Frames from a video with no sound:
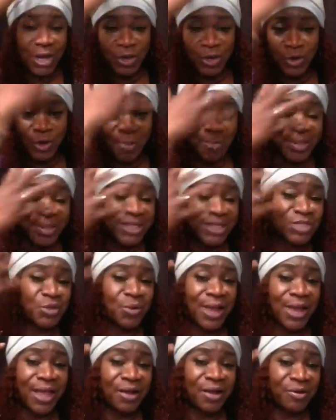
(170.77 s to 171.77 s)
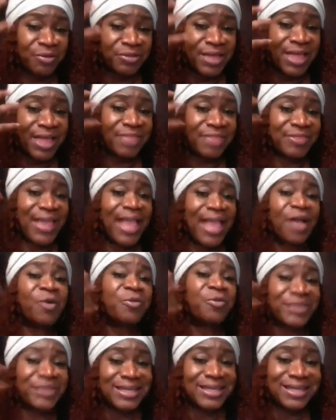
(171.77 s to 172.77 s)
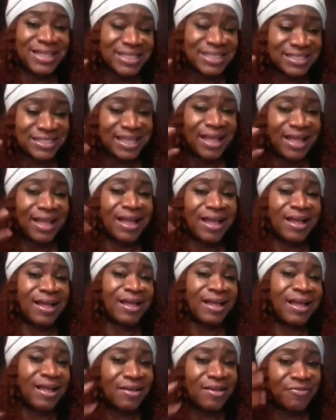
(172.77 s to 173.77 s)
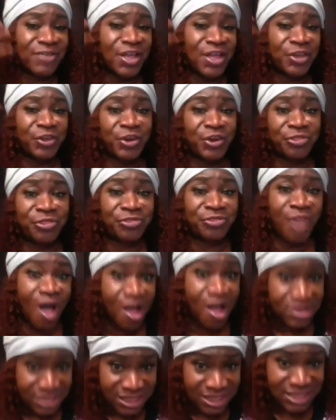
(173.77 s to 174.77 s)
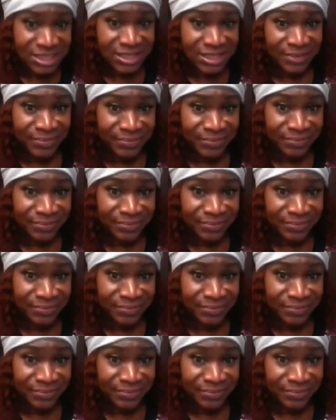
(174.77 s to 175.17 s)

mental health, the healthiness of your thoughts,